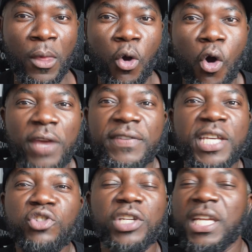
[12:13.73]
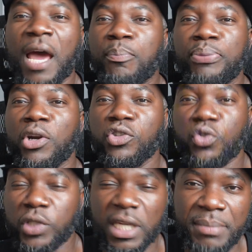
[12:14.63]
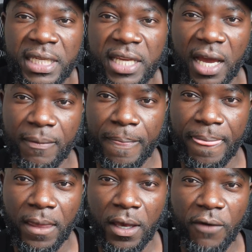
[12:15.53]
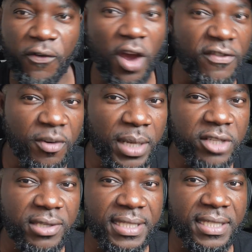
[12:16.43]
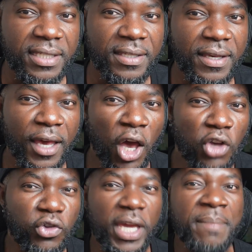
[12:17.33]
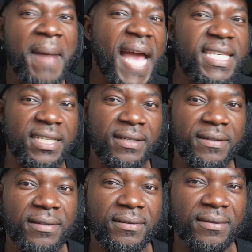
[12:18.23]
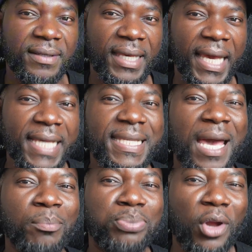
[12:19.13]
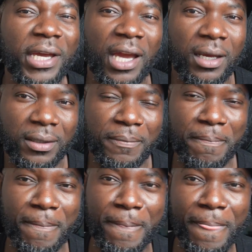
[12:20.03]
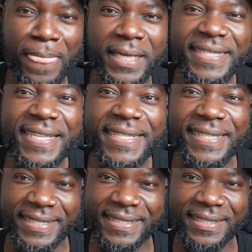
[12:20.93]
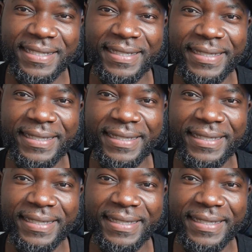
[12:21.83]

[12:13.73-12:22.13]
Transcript: or even he shouldn't have put on social media for everybody to see. So imagine his employer sees this